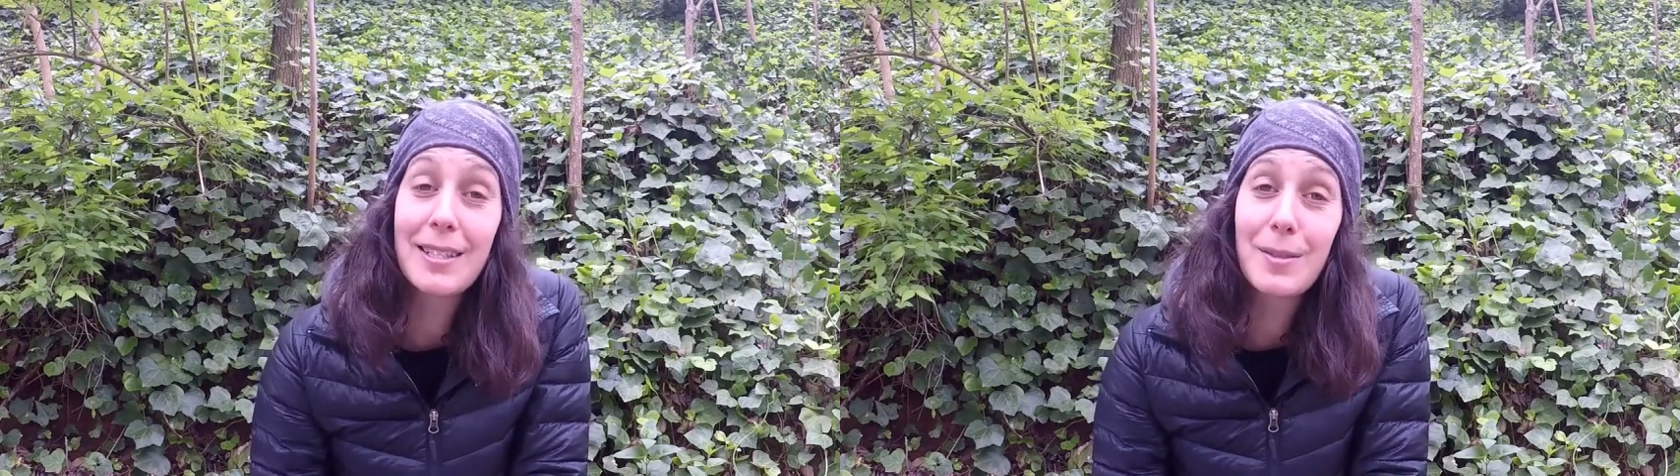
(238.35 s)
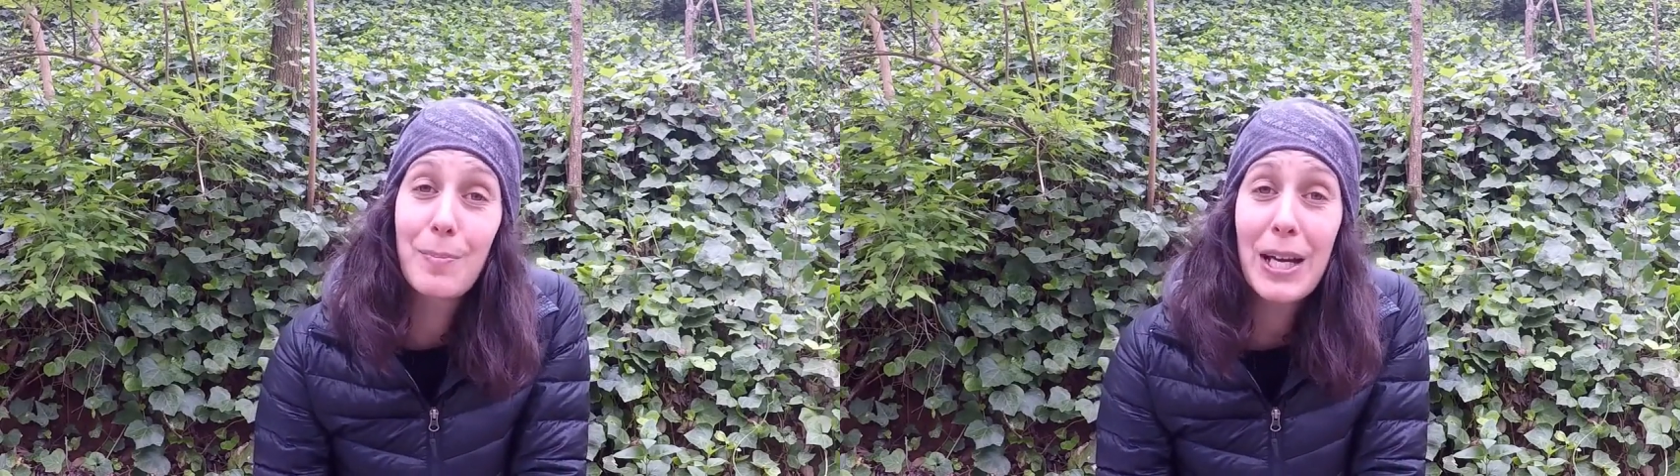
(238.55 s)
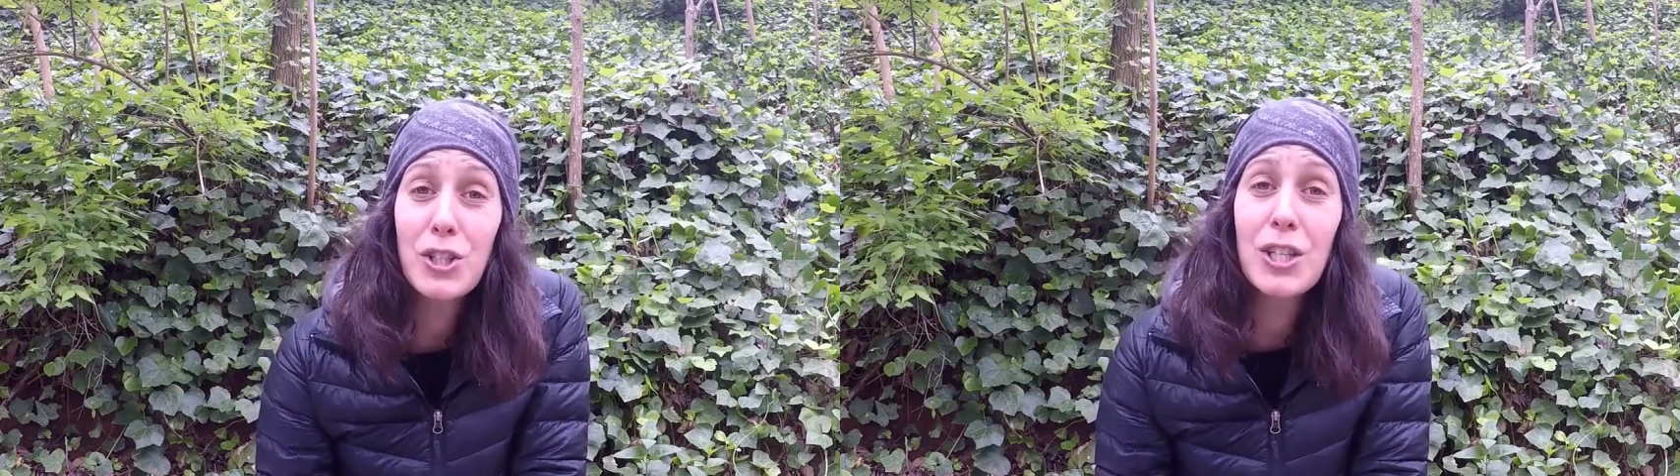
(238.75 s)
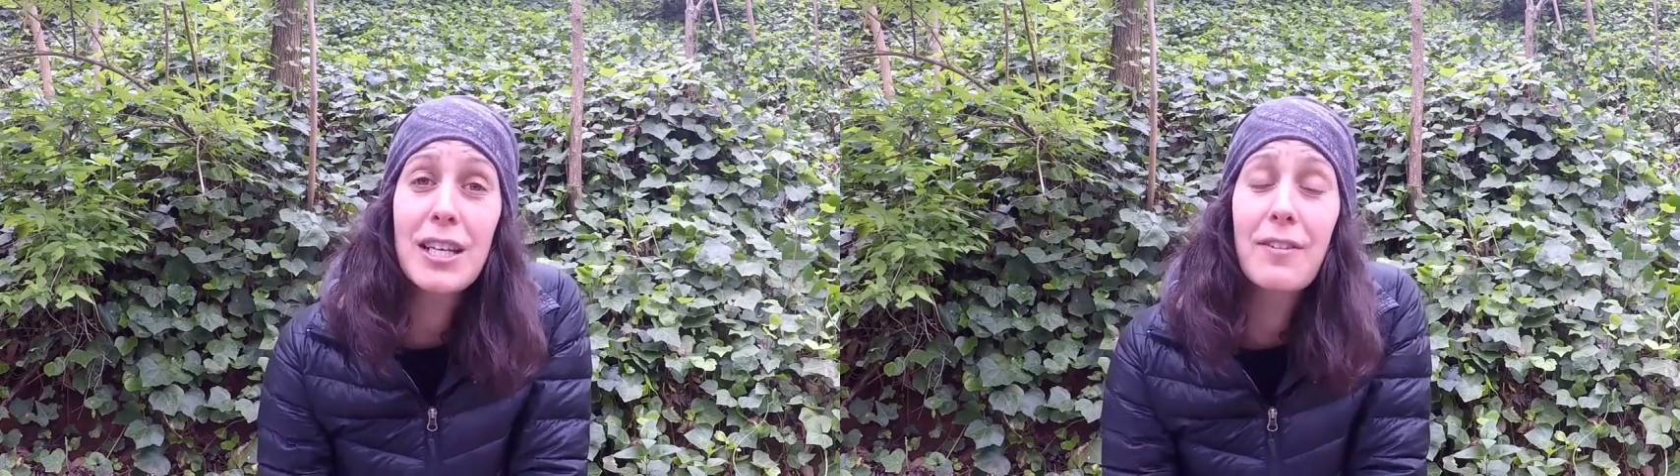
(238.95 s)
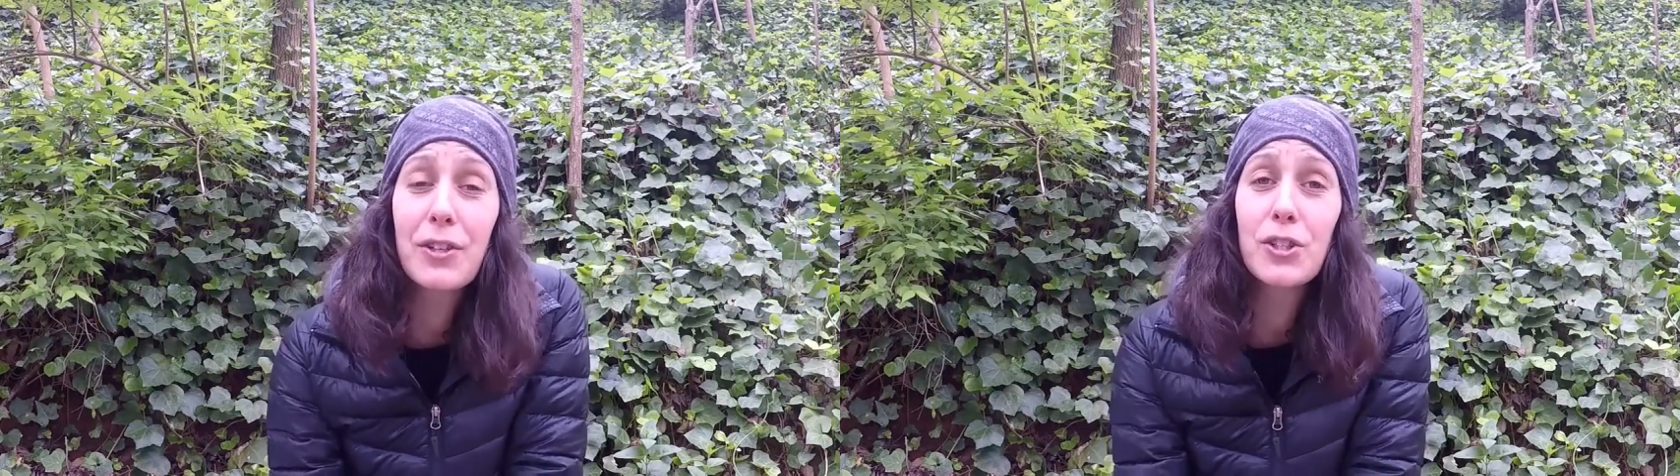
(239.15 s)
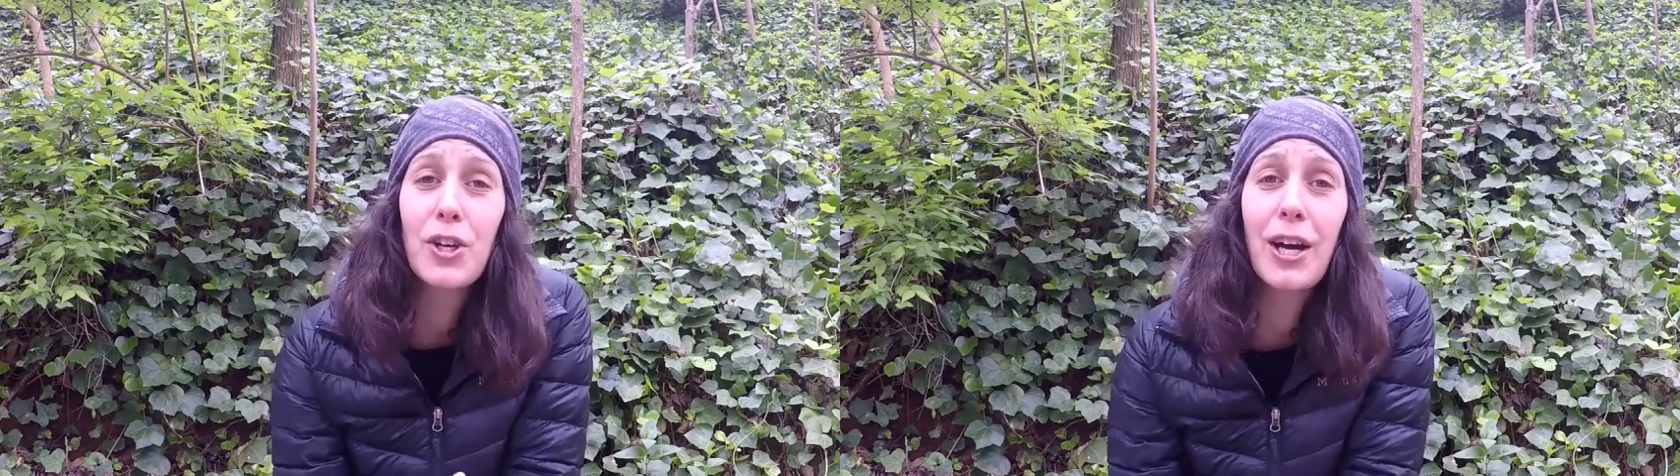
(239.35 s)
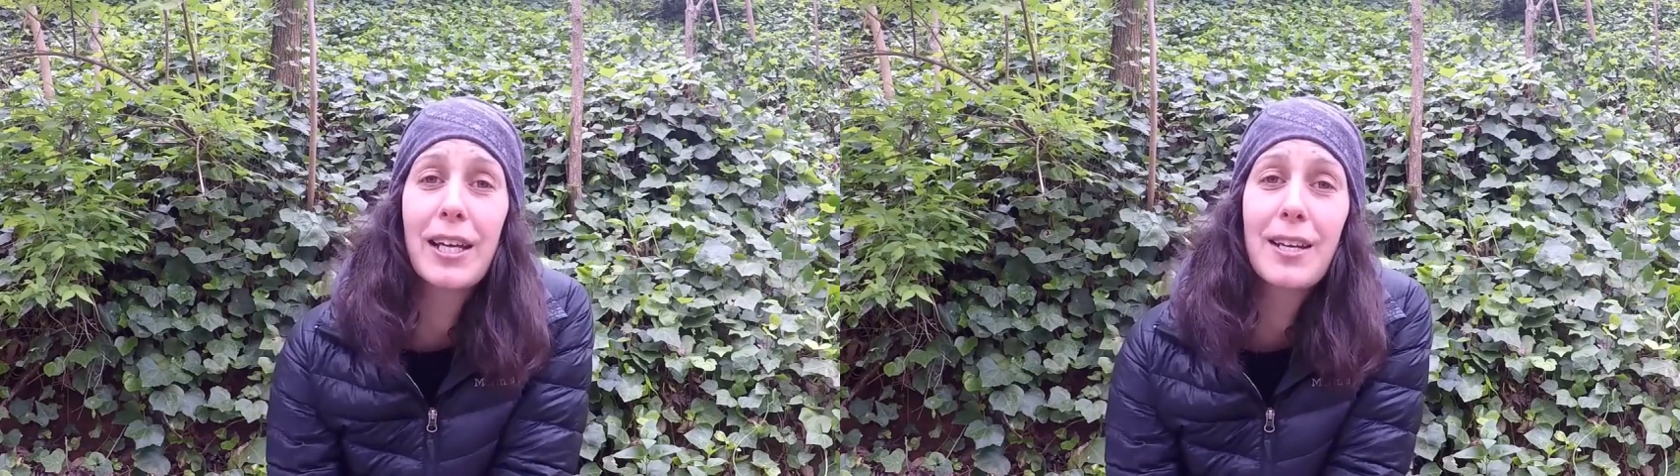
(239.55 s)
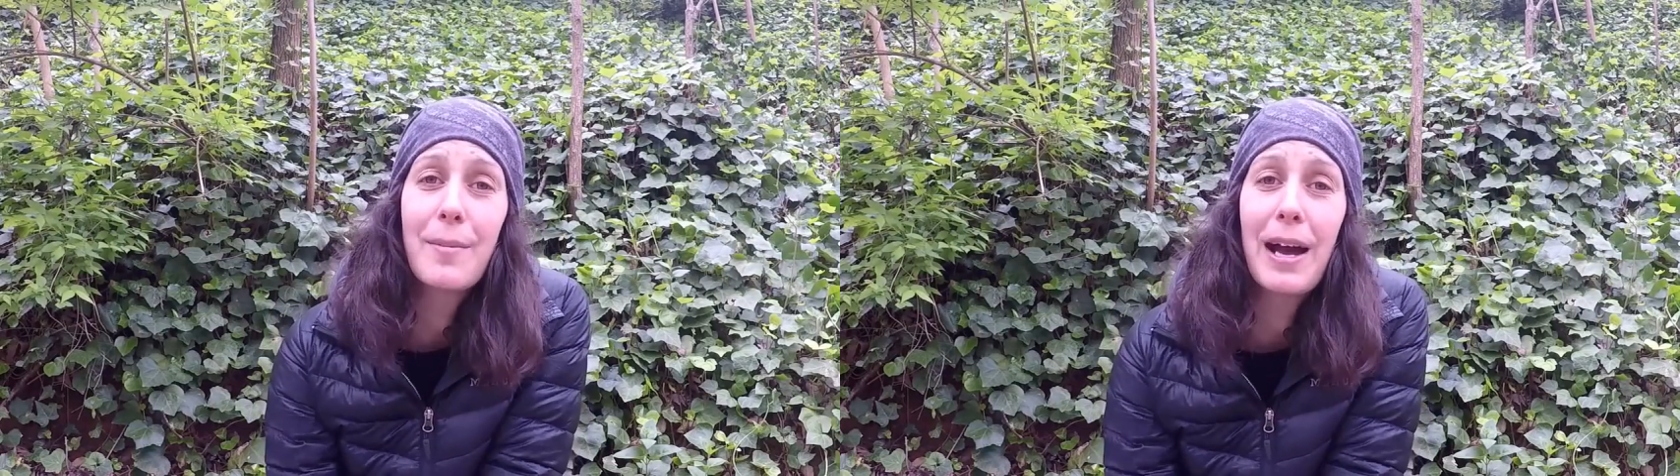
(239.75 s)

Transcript: especially if you're talking